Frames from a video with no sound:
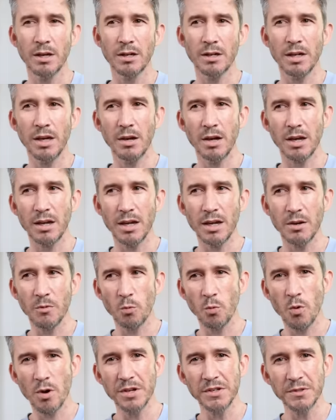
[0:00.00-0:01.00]
It, it
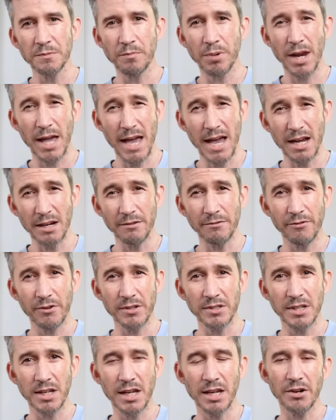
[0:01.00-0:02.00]
was planned for
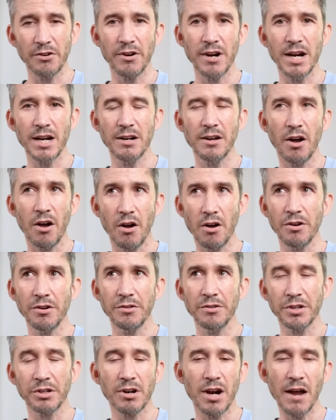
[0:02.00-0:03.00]
us to iterate
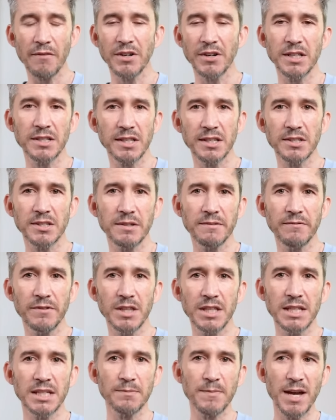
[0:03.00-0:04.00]
on the crafting system for
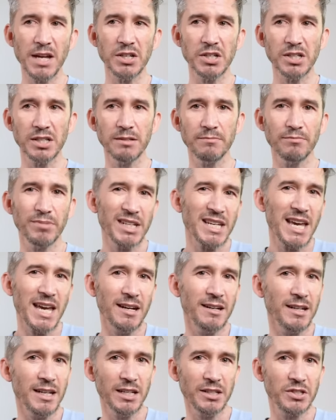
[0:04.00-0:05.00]
the expansion, but
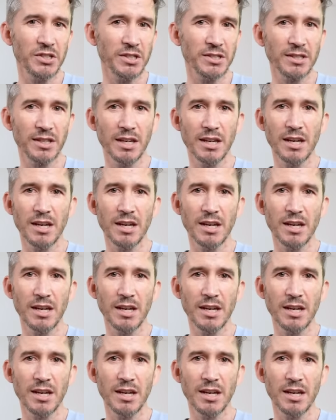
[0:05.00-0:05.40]
again, it just